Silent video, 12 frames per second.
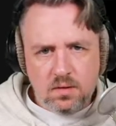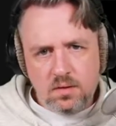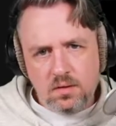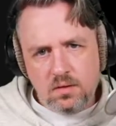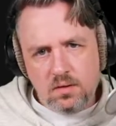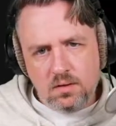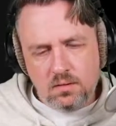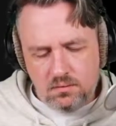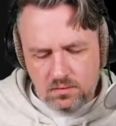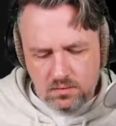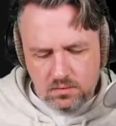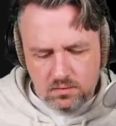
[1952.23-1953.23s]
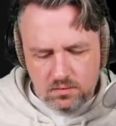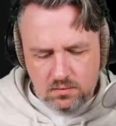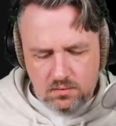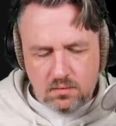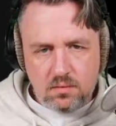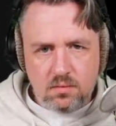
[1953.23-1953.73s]
In out in
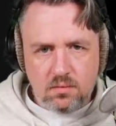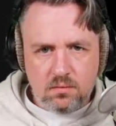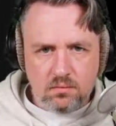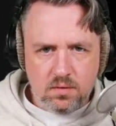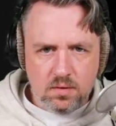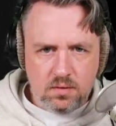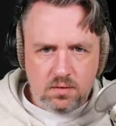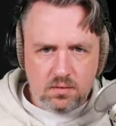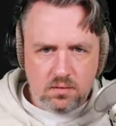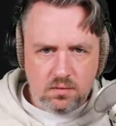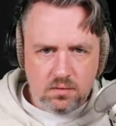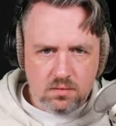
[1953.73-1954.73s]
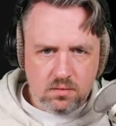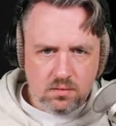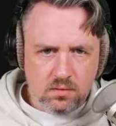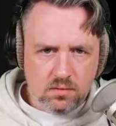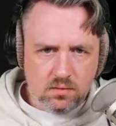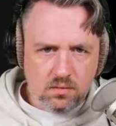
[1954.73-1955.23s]
grid
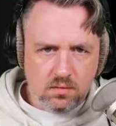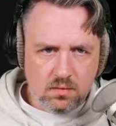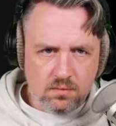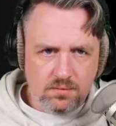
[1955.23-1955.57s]
of